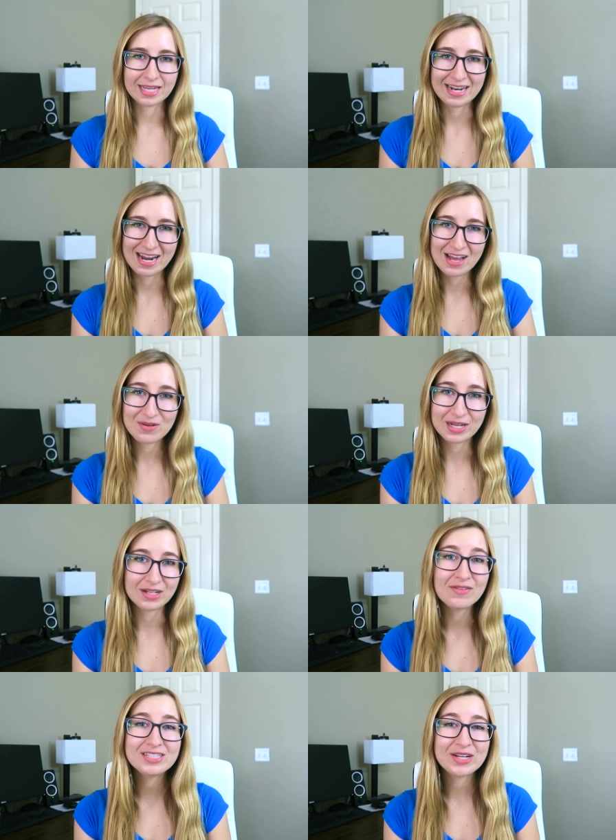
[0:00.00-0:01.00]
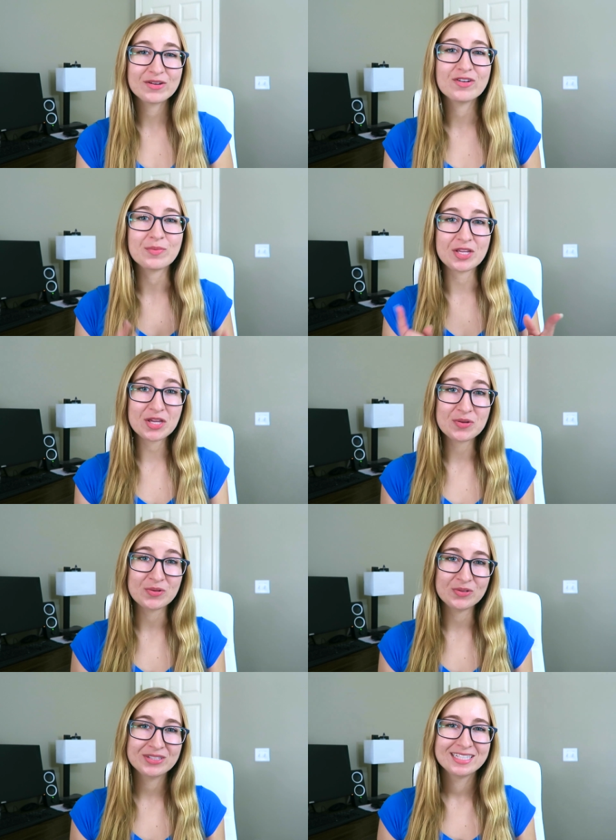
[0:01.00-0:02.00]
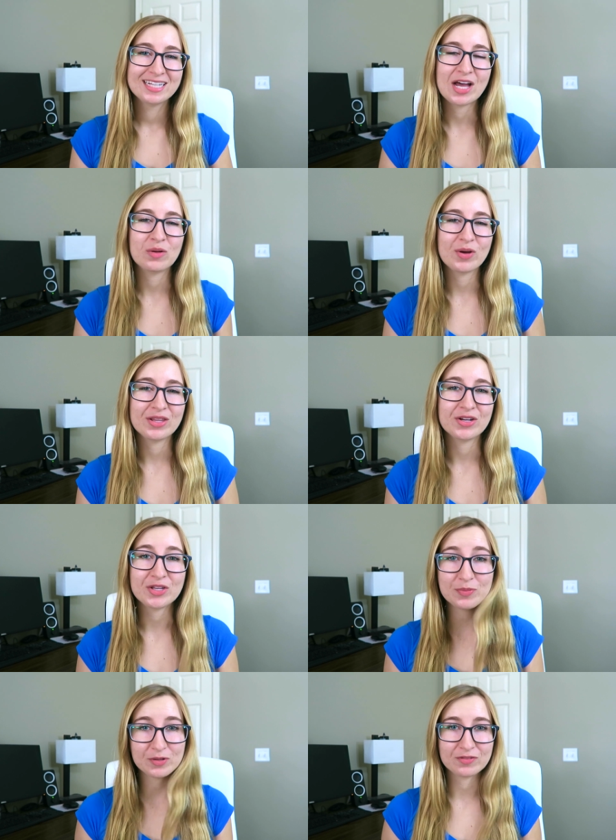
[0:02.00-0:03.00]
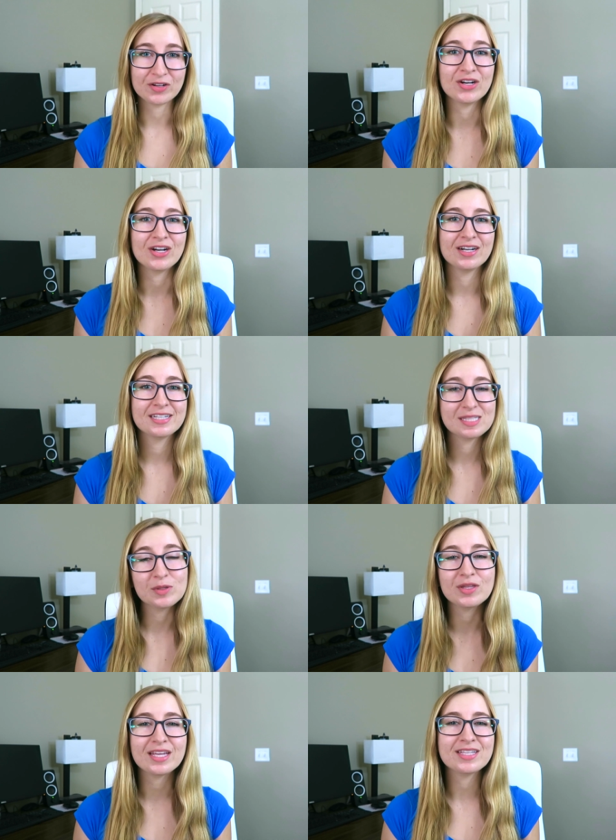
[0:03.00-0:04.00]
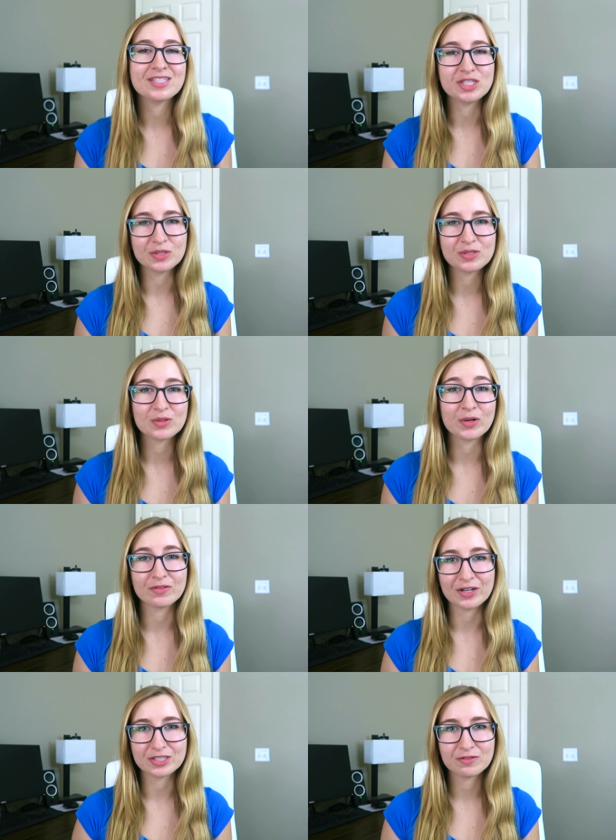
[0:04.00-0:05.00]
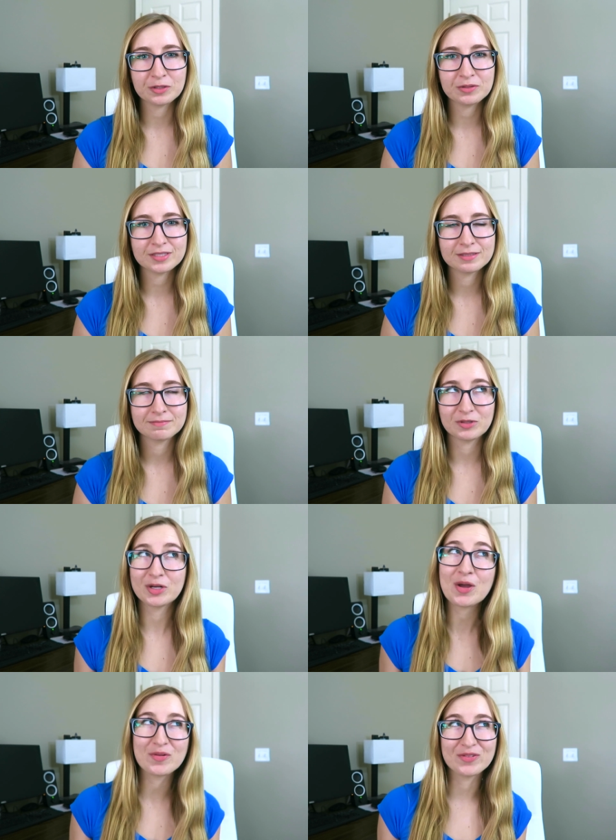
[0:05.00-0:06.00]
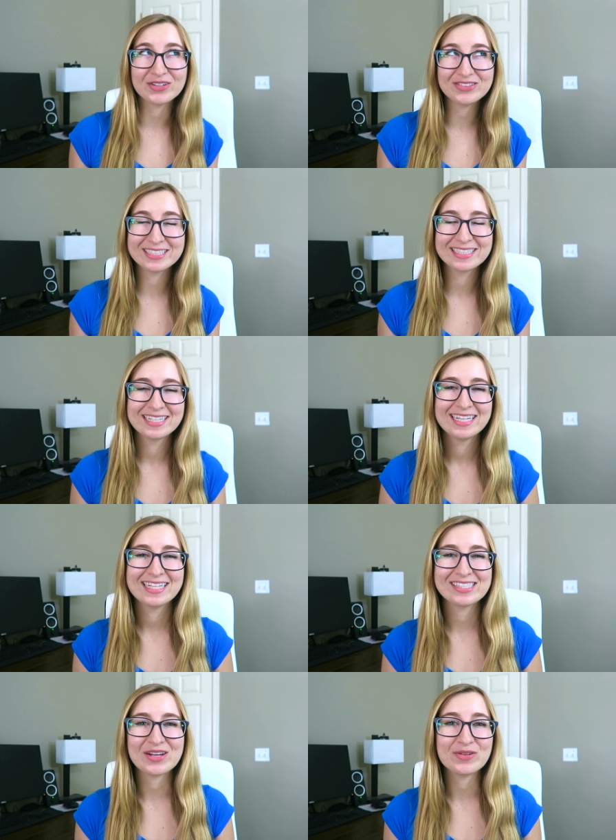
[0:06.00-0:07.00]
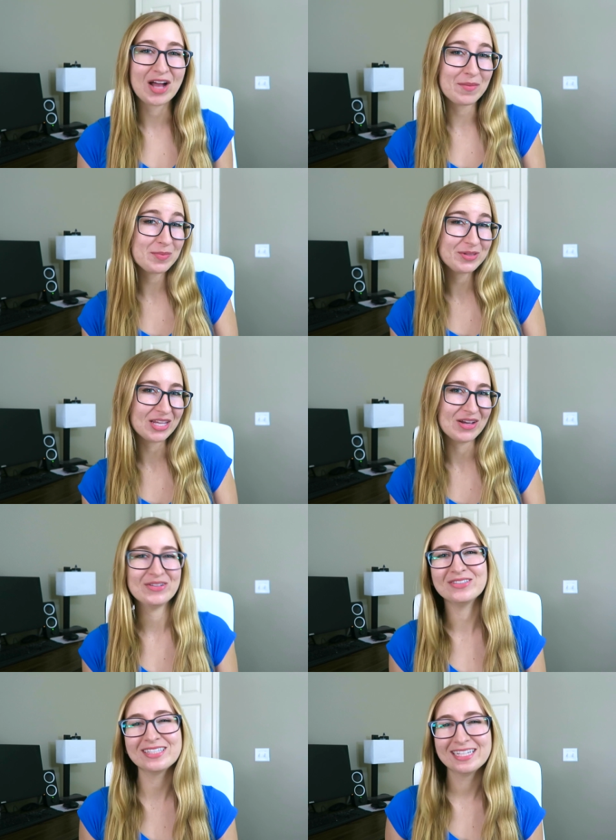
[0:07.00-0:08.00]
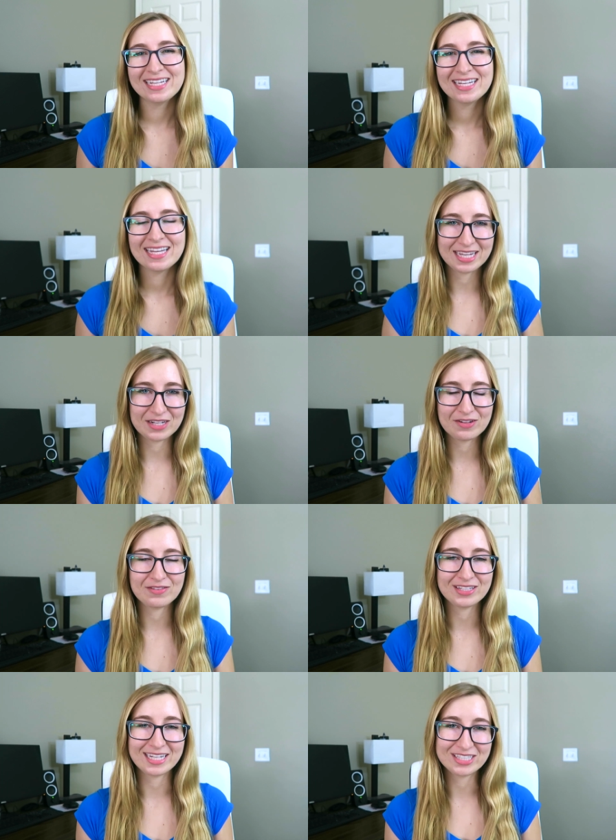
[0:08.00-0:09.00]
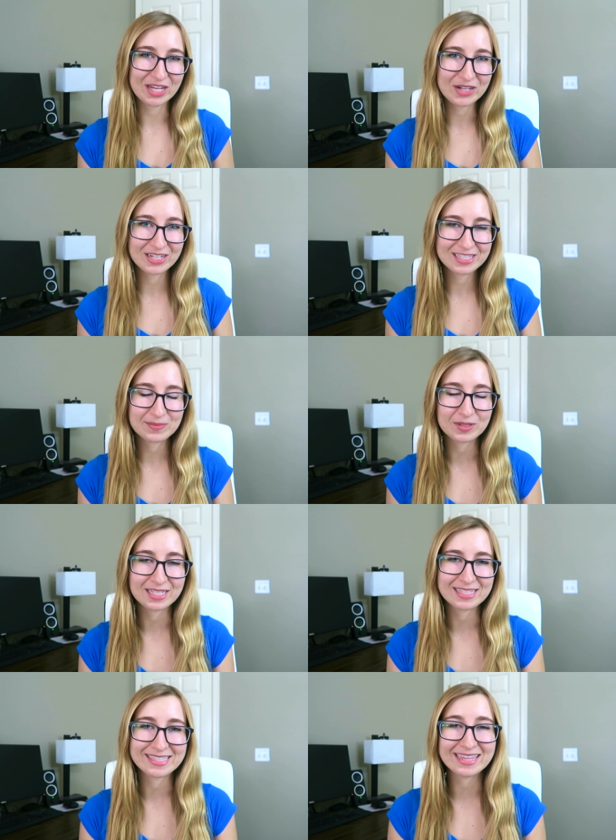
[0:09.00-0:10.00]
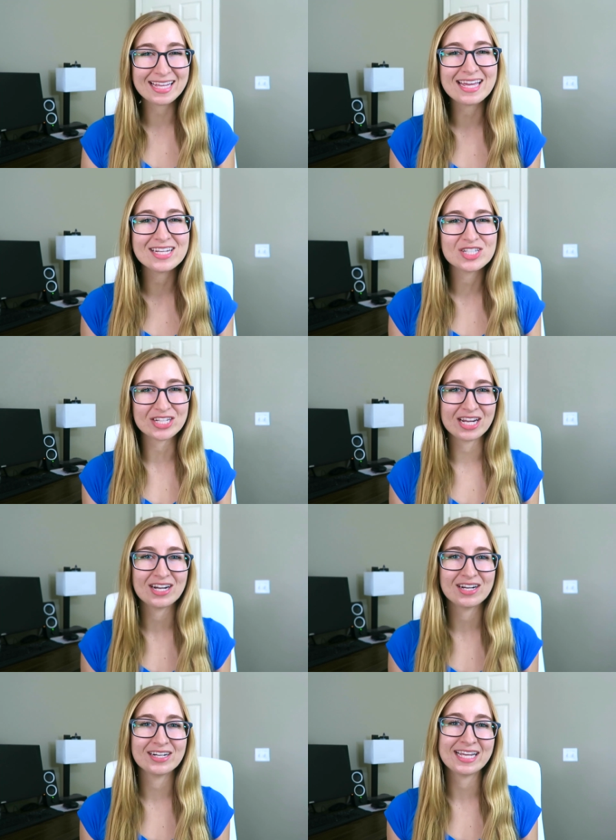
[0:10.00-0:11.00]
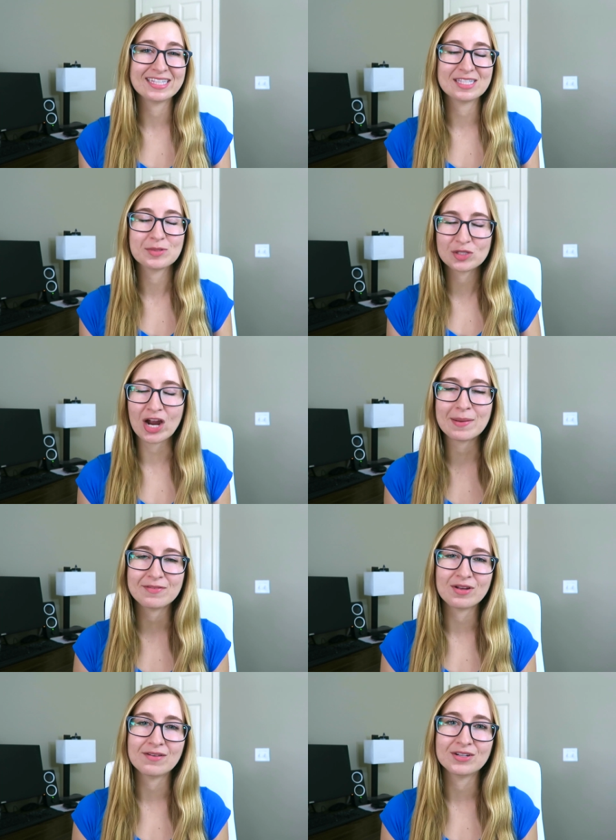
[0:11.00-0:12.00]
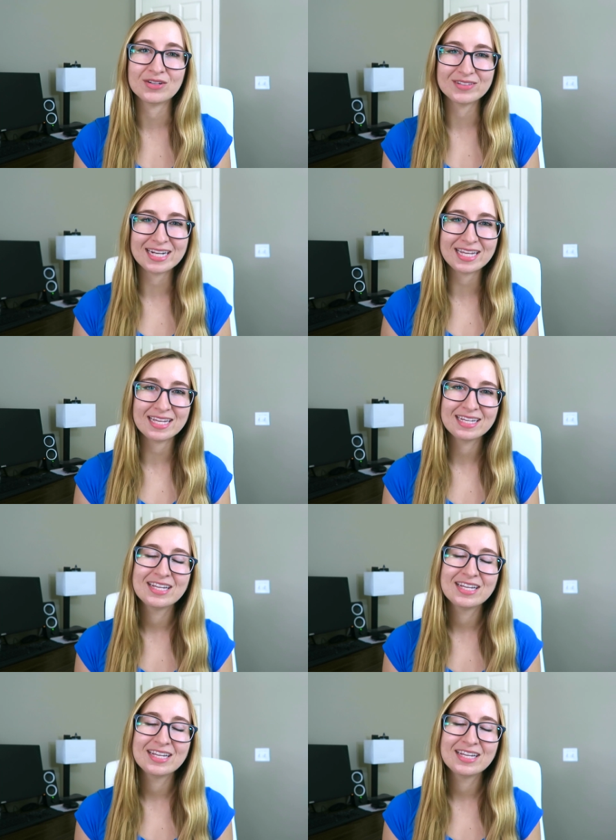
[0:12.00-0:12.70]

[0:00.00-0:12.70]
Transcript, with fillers: And now I'd love to hear from you on whether you prefer smoothies, juice, or fresh fruit, or no fruit. So comment below, and if you're feeling generous, please like, share, and subscribe if you haven't already.